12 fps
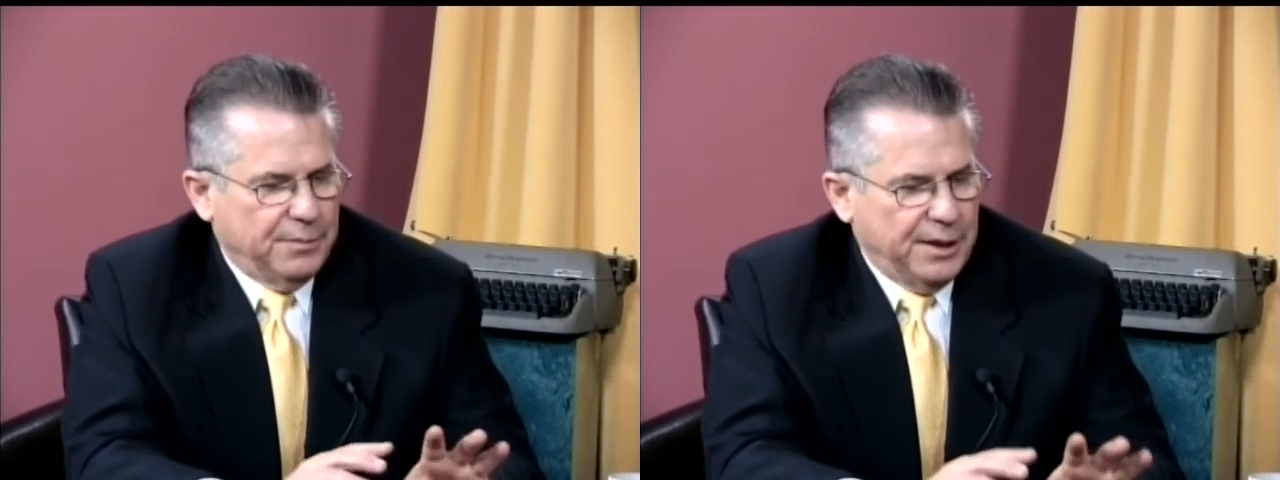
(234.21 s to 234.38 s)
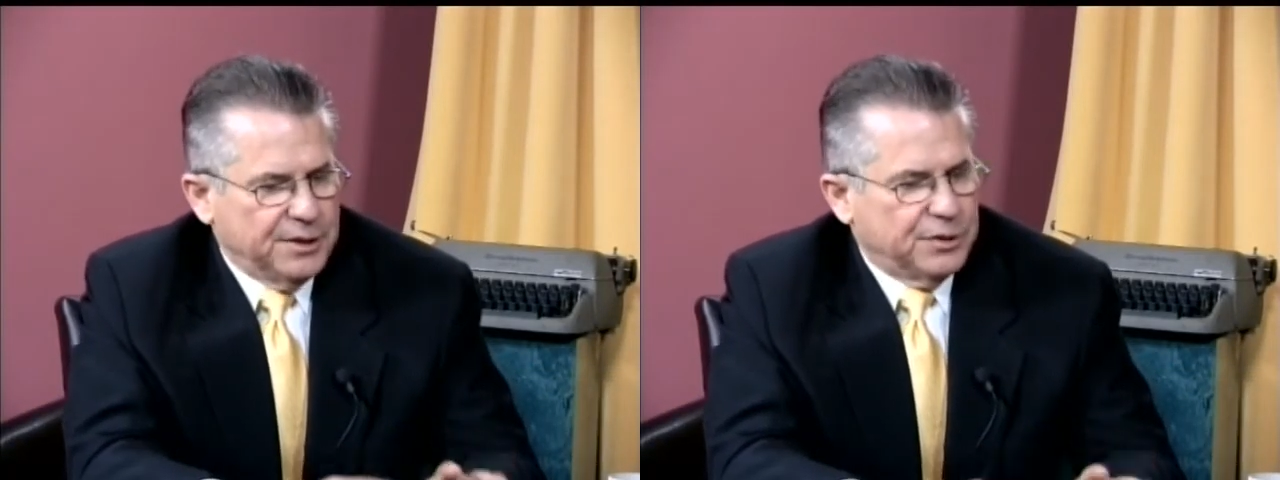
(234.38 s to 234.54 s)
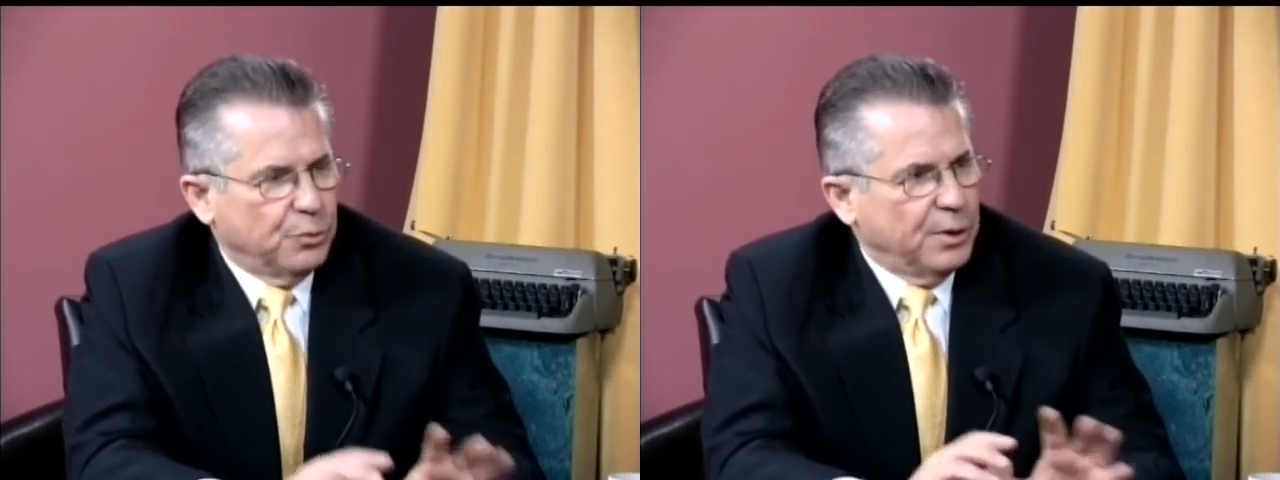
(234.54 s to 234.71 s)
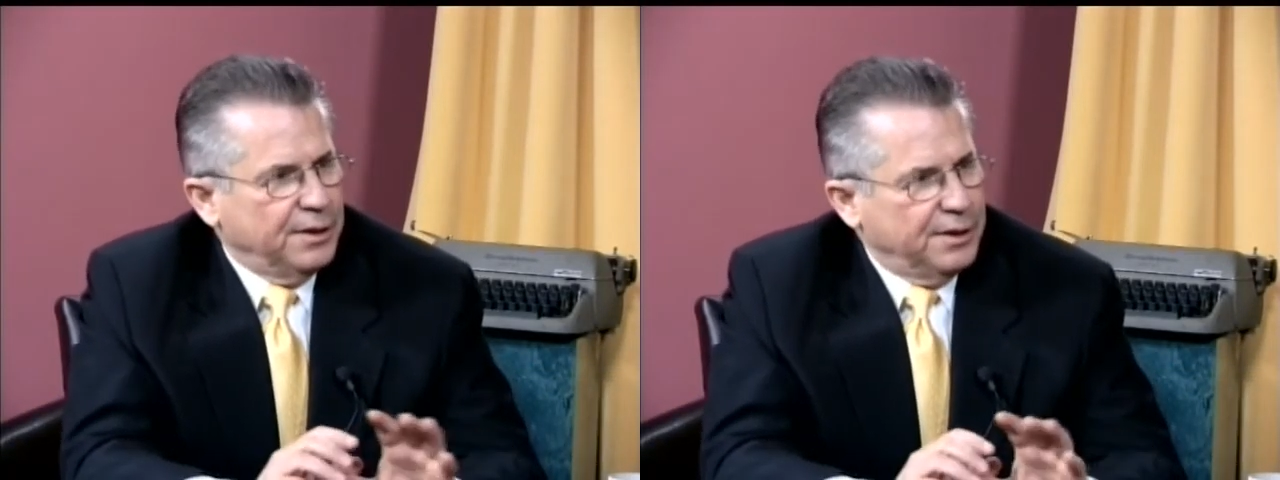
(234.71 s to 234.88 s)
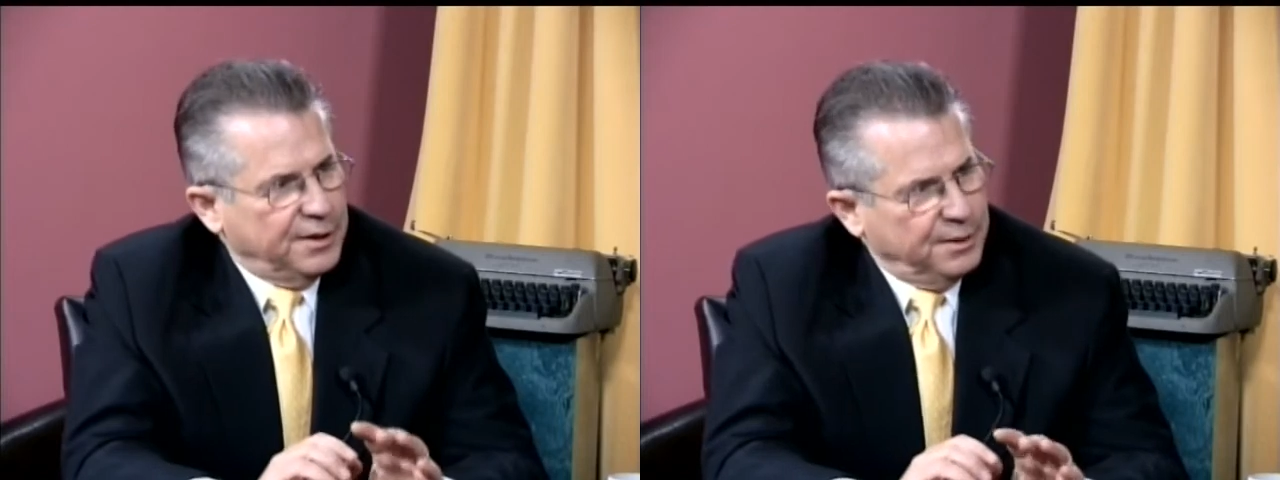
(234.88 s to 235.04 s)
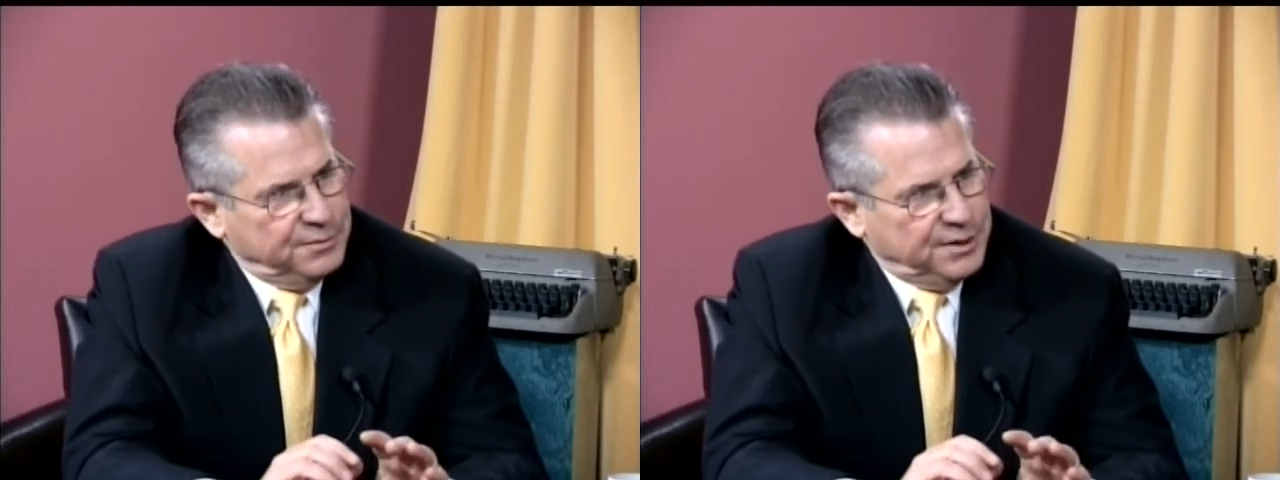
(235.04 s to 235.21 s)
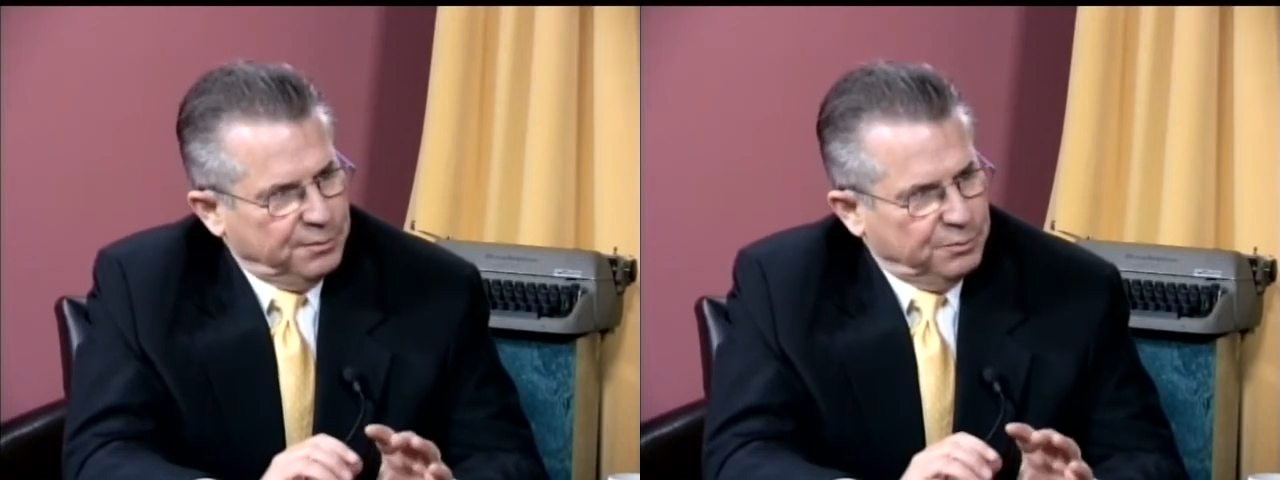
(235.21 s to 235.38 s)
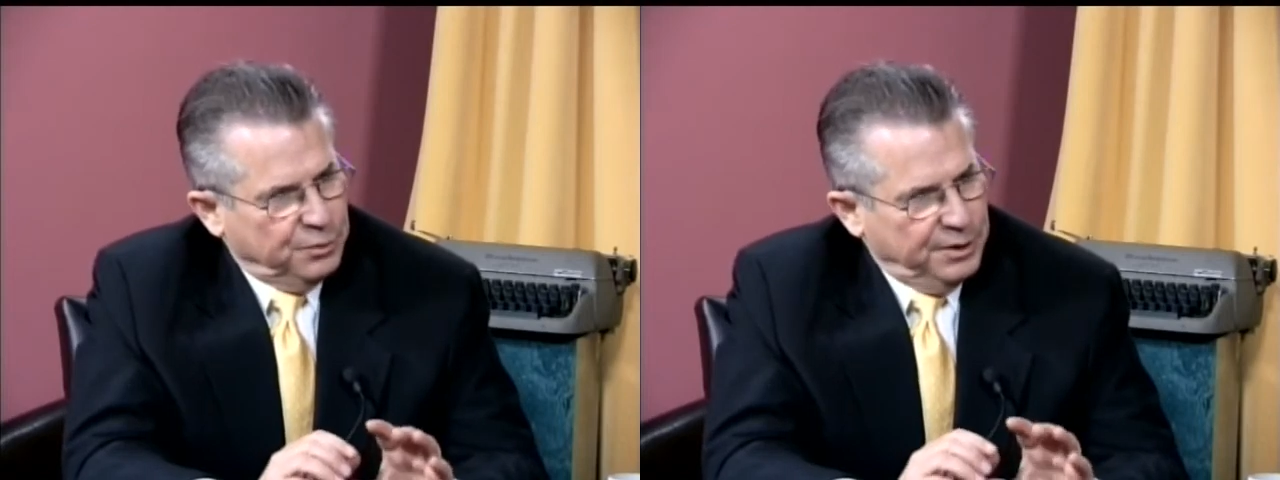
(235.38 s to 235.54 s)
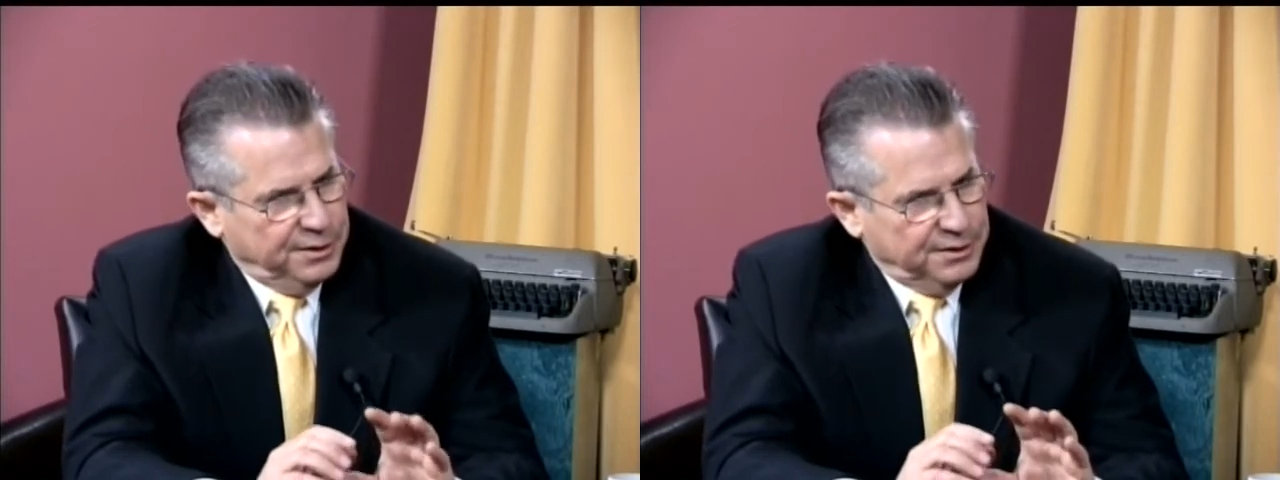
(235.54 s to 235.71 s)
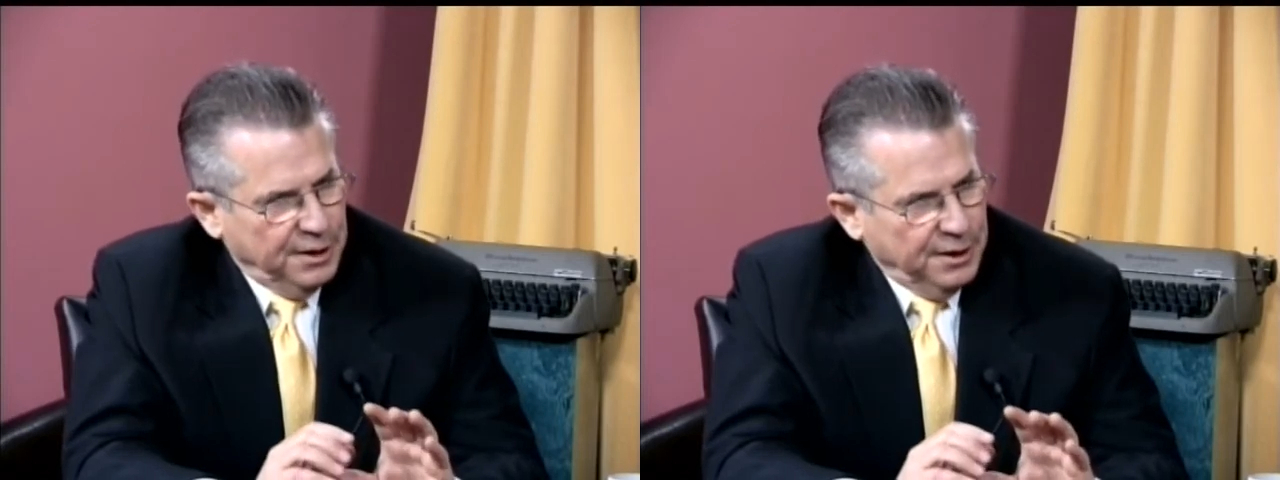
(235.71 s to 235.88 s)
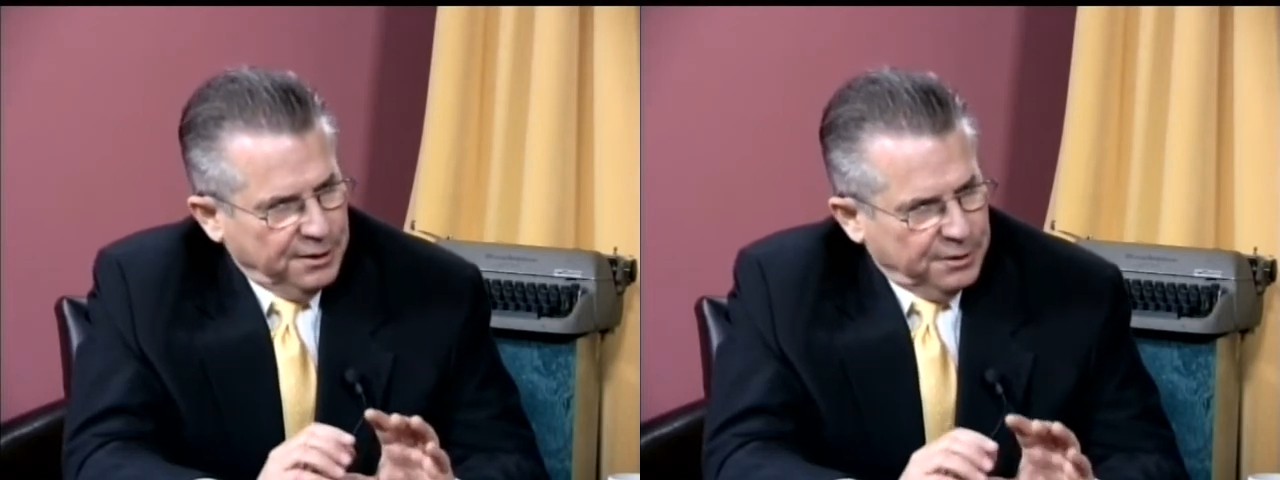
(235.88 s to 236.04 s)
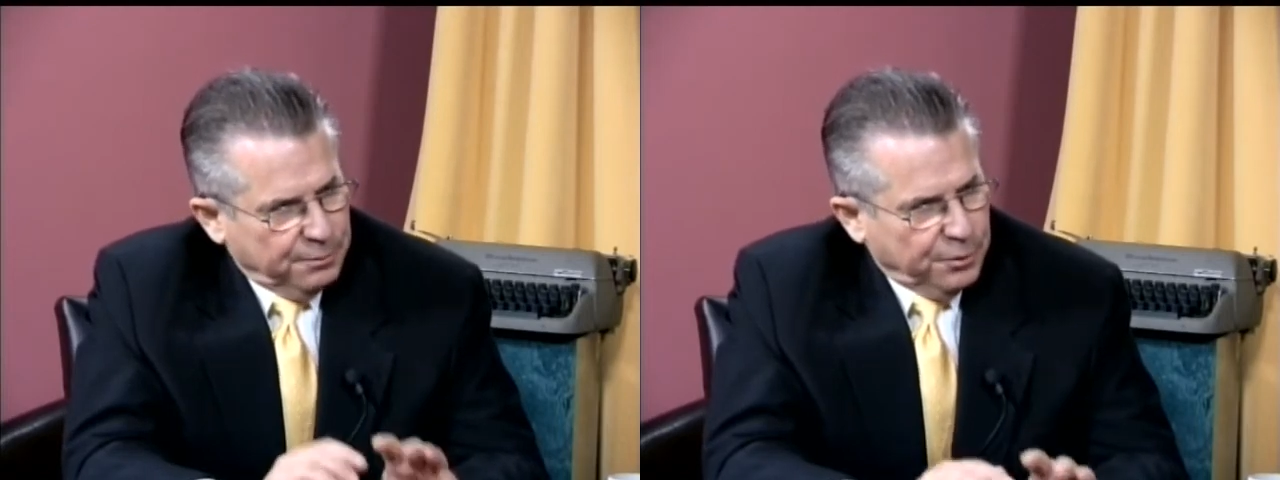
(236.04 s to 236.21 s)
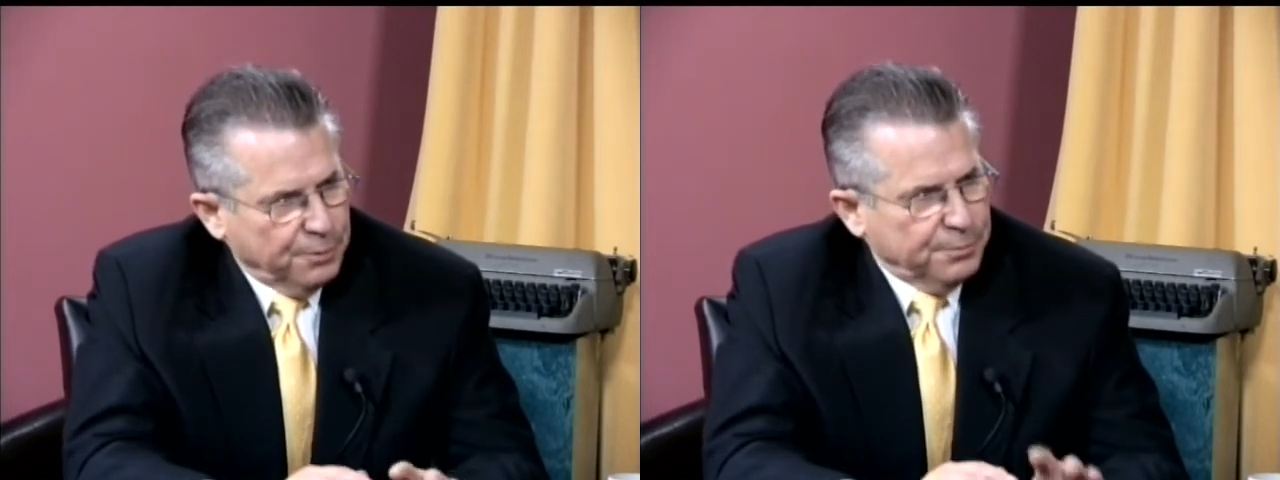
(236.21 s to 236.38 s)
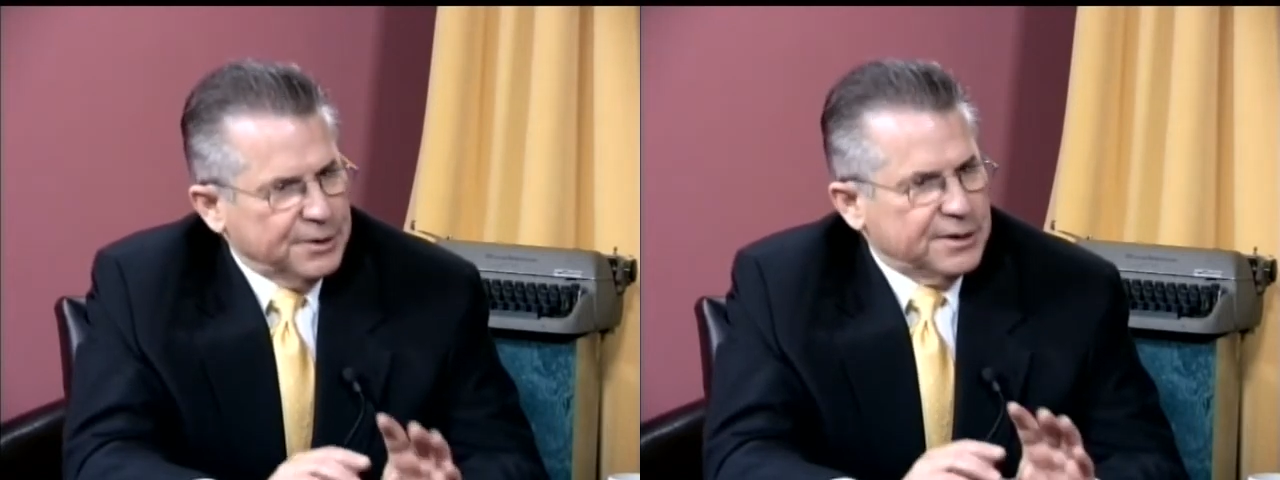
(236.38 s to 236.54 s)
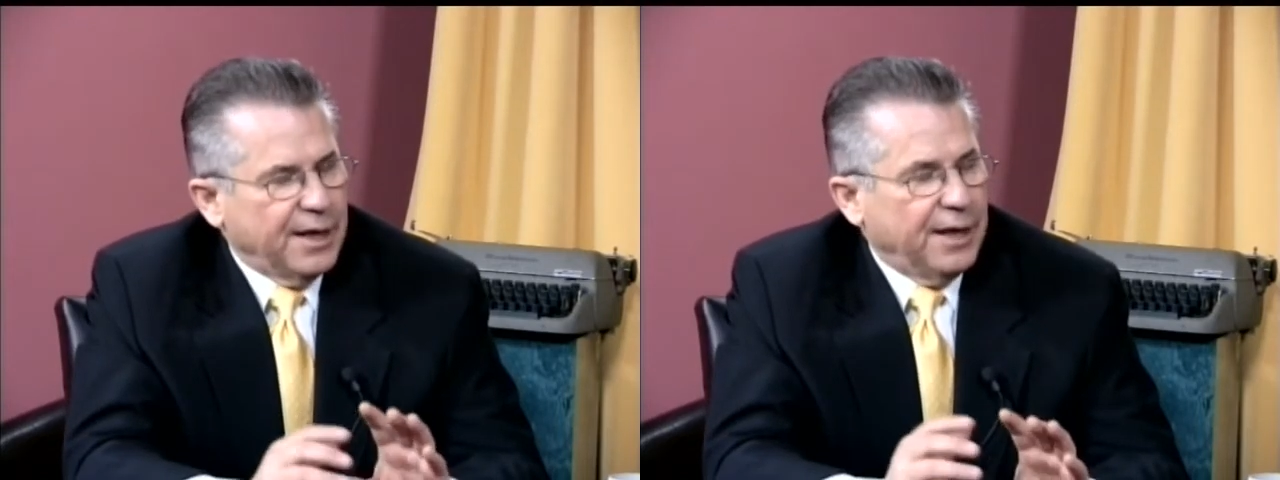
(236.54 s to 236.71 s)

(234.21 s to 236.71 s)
Is the one that comes up with the purpose,